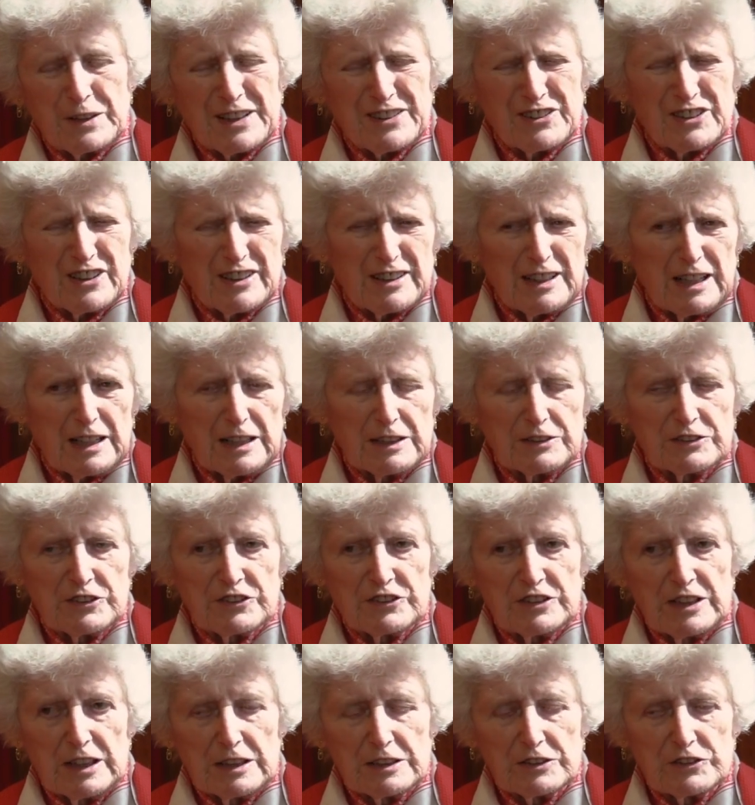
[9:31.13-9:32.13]
actually young,
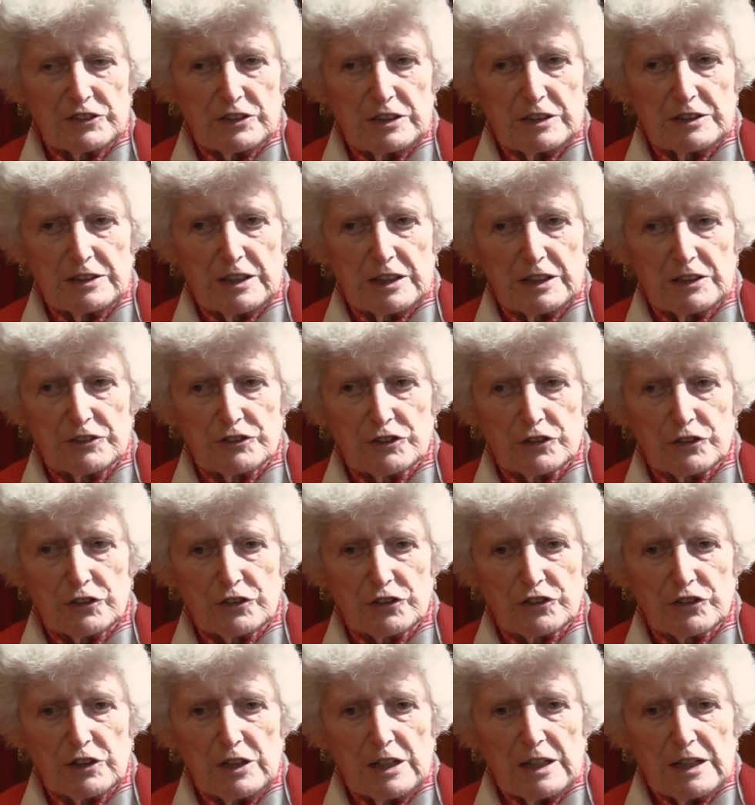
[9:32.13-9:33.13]
young
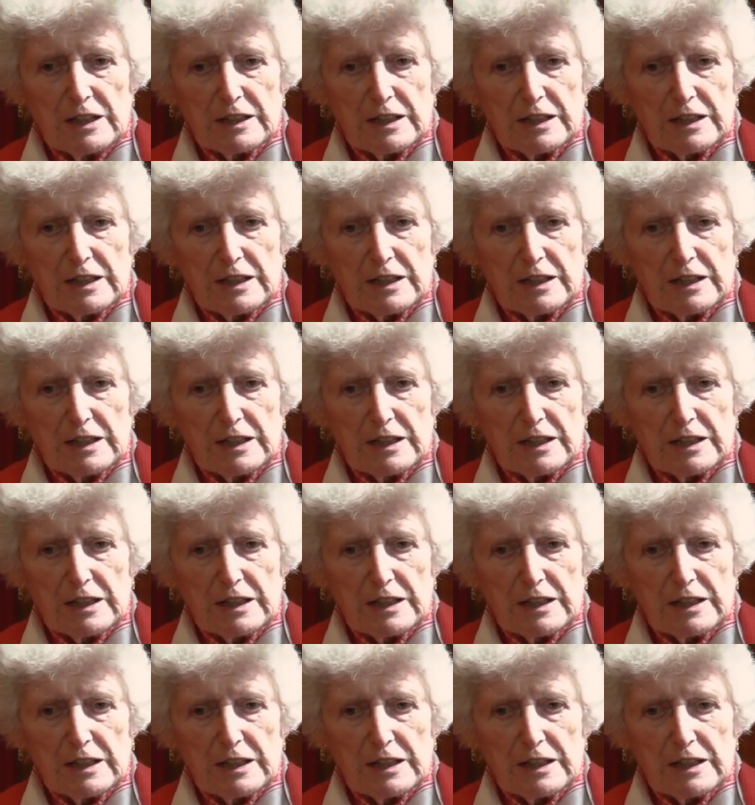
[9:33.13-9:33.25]
teenagers,